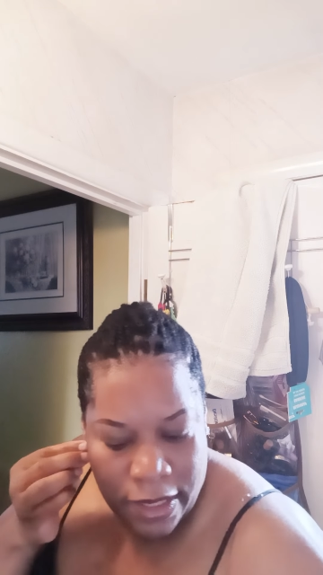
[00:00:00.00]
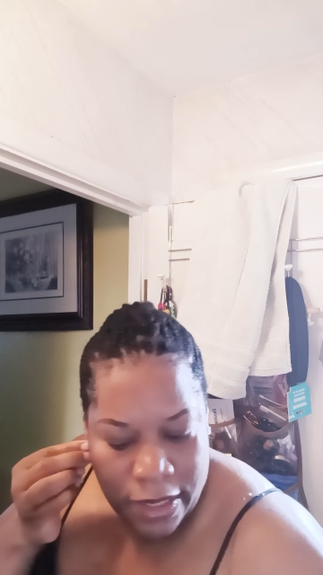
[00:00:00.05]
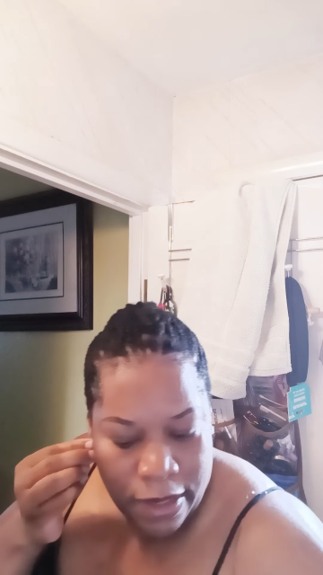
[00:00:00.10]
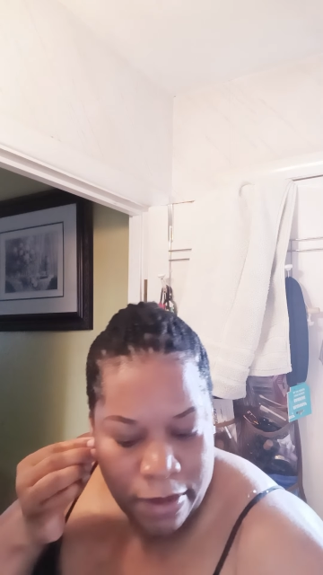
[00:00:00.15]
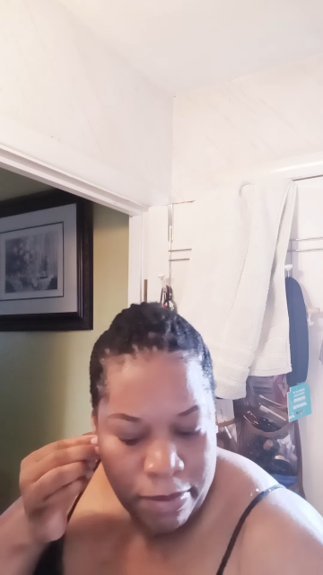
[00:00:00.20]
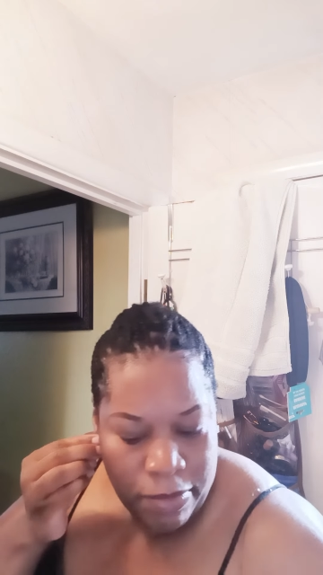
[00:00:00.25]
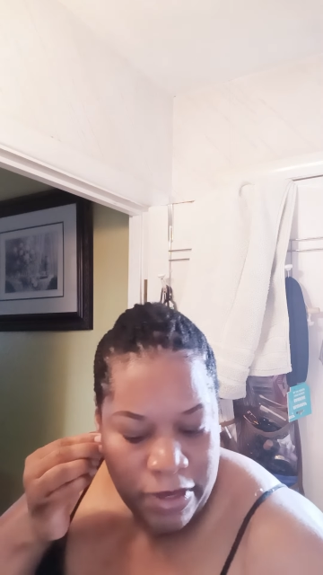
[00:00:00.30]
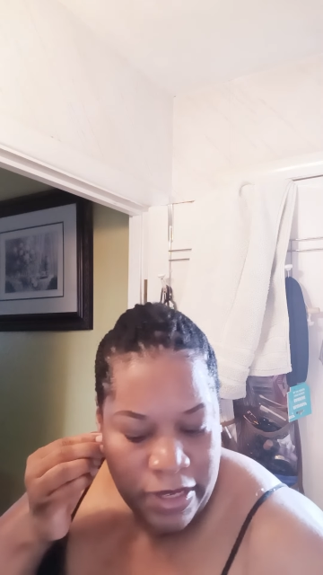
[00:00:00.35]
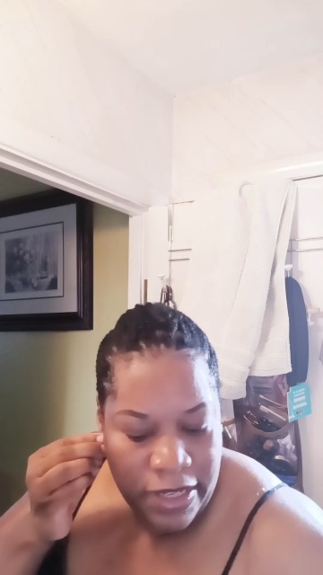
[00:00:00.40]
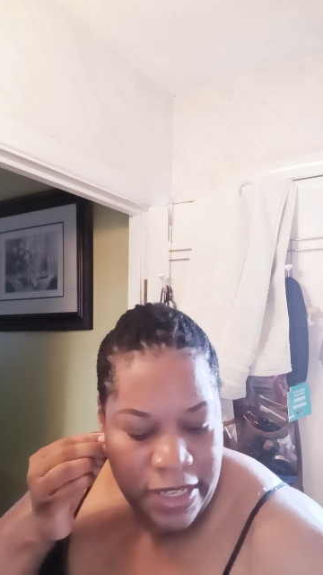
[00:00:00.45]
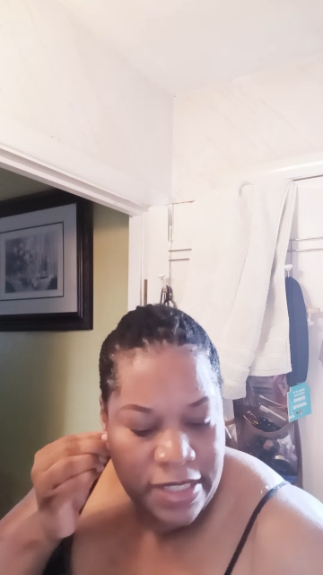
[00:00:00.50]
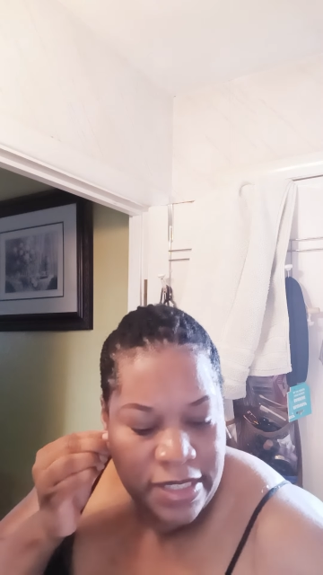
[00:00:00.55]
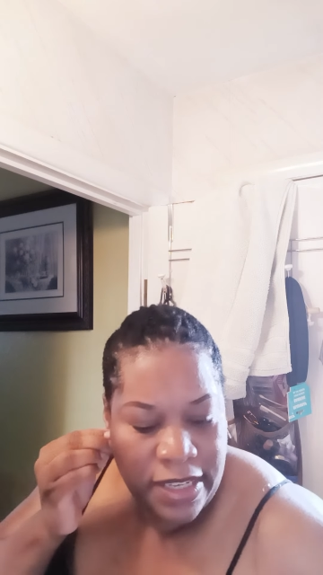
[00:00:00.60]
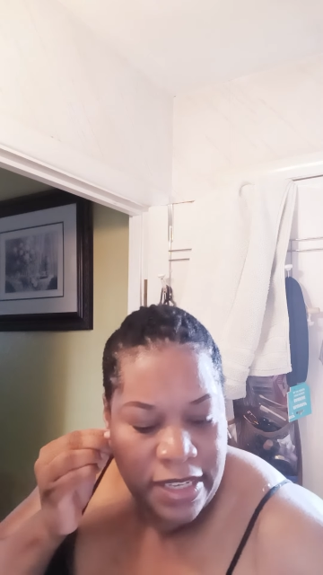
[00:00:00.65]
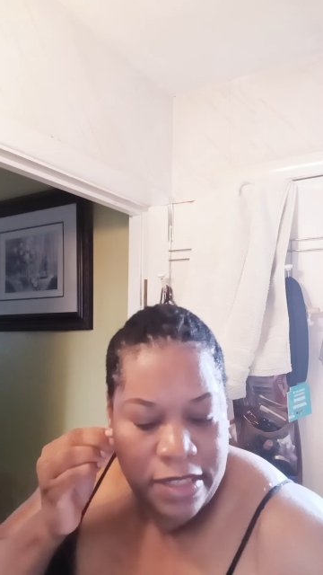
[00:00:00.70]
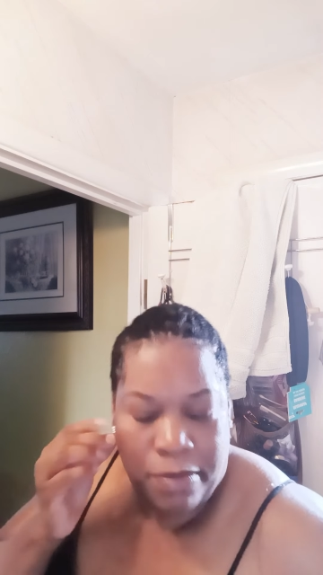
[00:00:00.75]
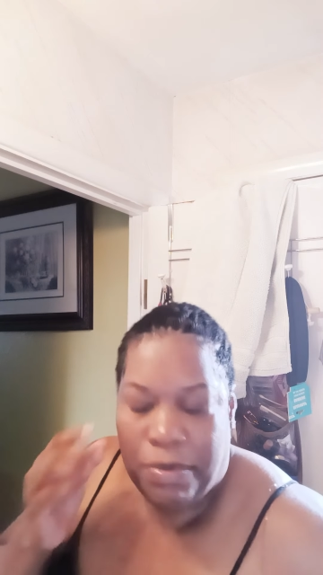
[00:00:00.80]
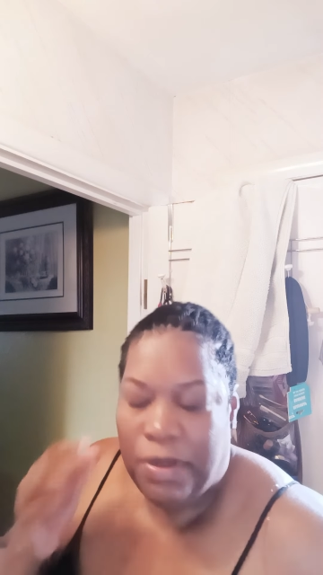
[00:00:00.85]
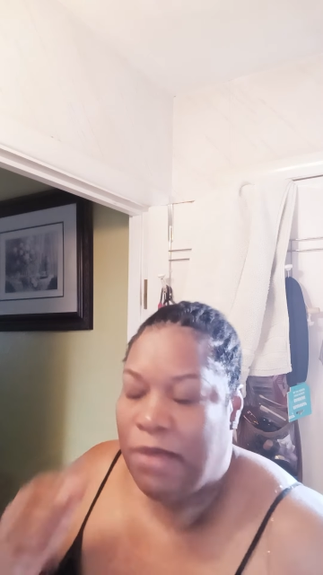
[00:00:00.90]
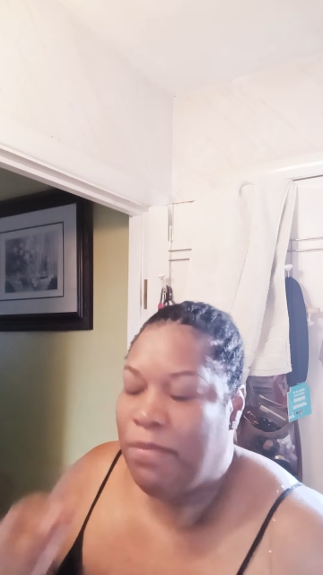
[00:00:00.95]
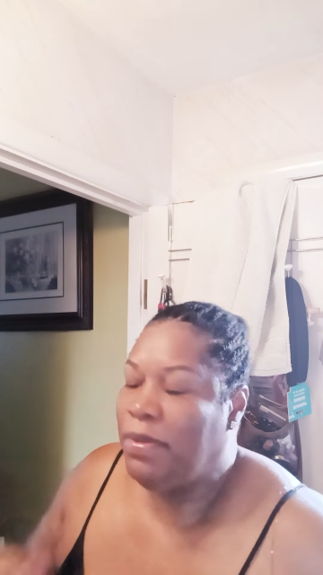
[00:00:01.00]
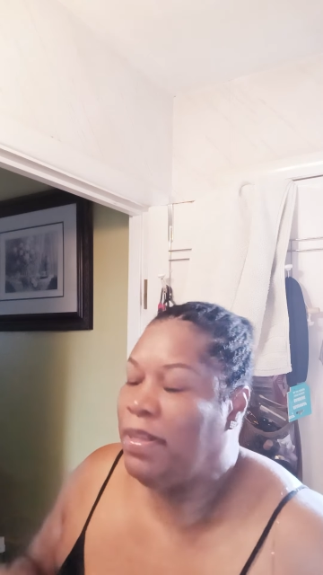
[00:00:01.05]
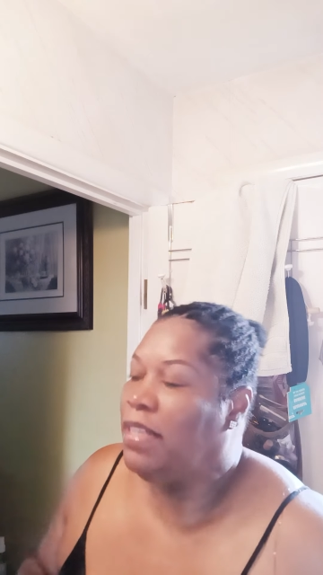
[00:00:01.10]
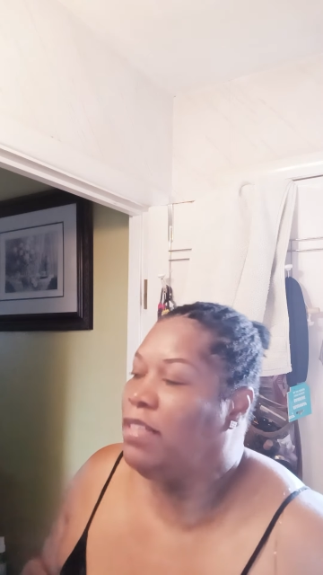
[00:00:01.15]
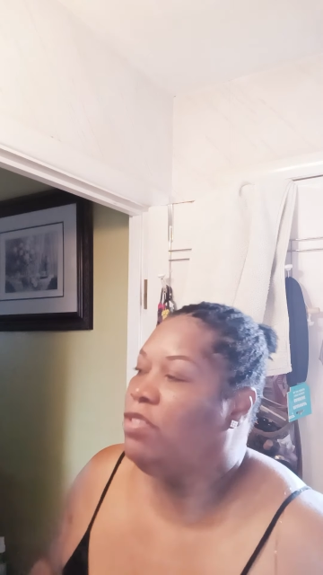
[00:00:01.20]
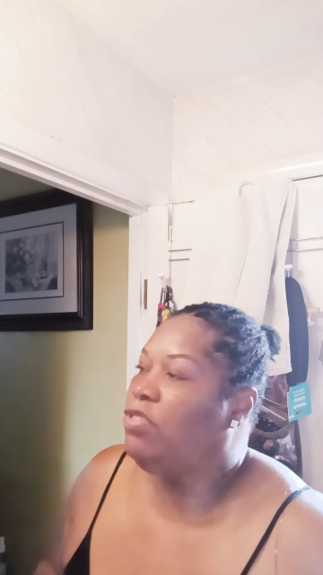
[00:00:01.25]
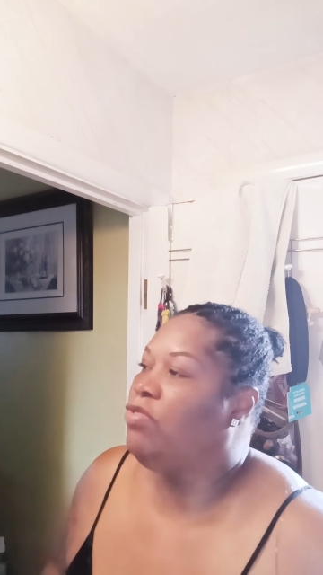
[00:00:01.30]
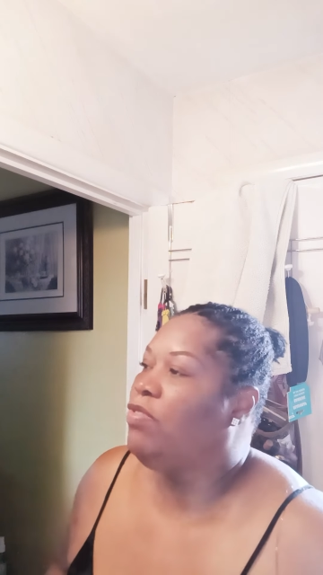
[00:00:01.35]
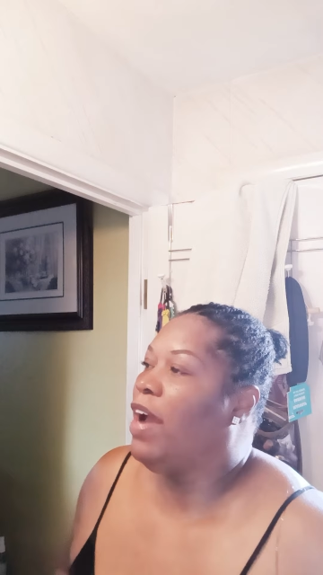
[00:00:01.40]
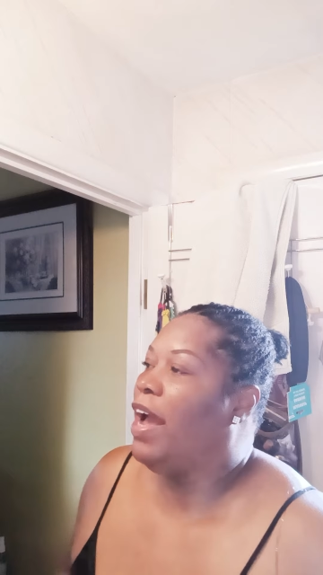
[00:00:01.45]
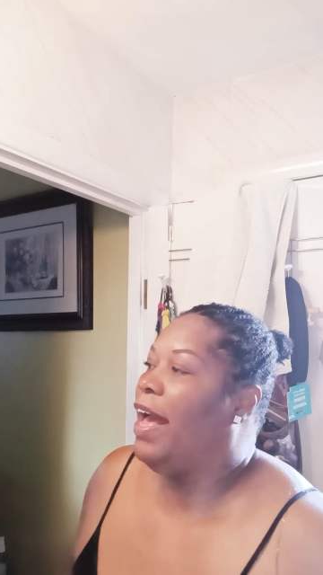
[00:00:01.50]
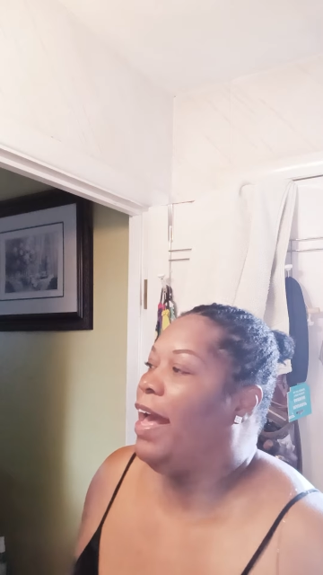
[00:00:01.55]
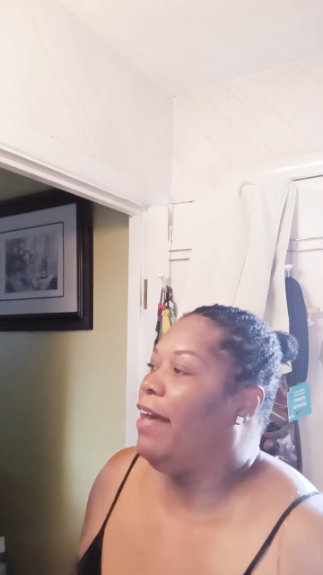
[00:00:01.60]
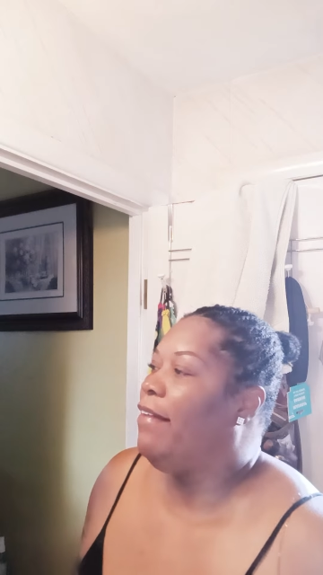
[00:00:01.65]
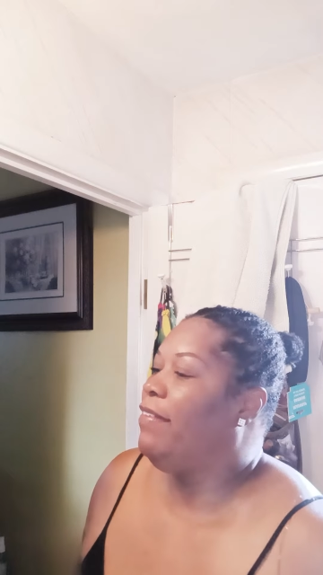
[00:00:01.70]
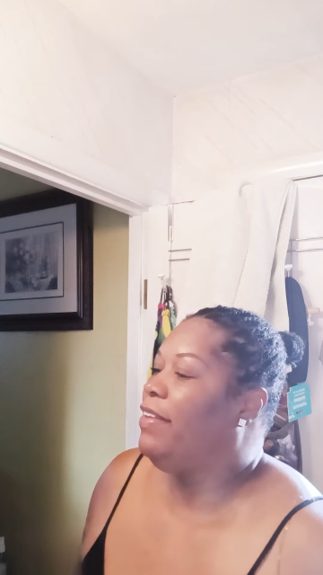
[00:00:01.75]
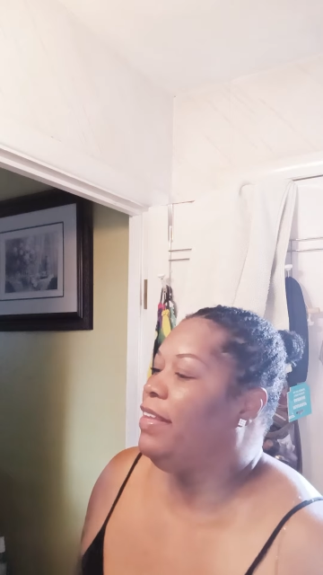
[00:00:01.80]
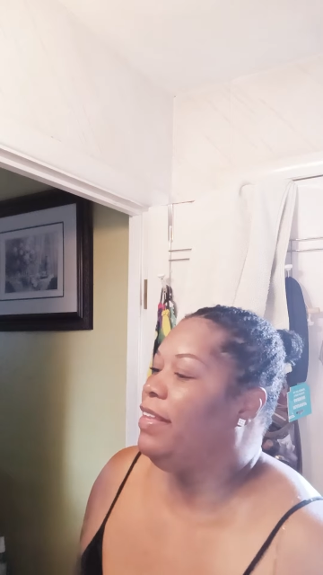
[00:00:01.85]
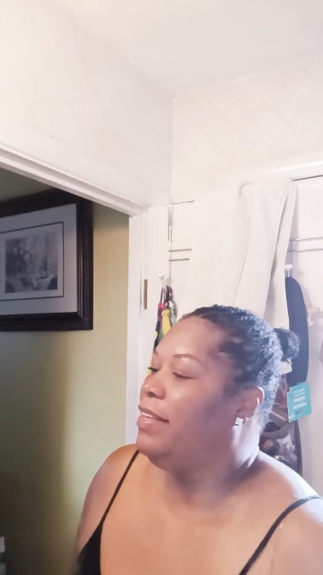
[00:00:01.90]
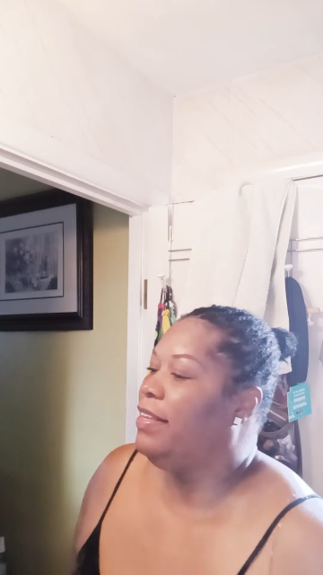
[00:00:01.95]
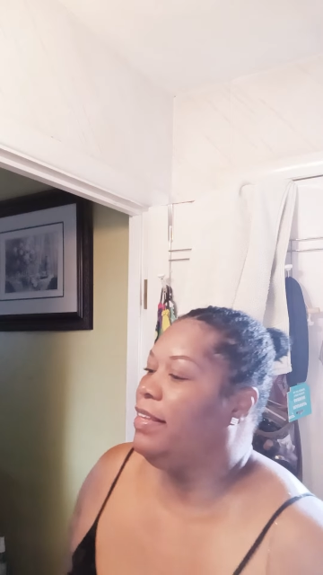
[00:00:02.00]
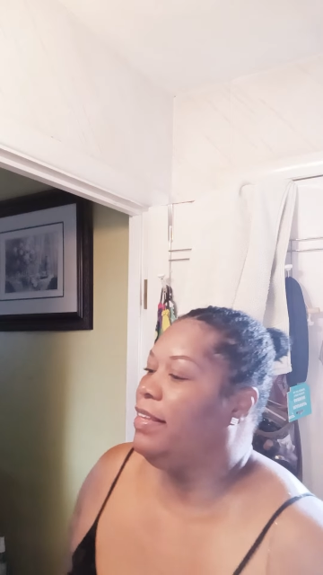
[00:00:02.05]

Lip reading: Please let the people that's driving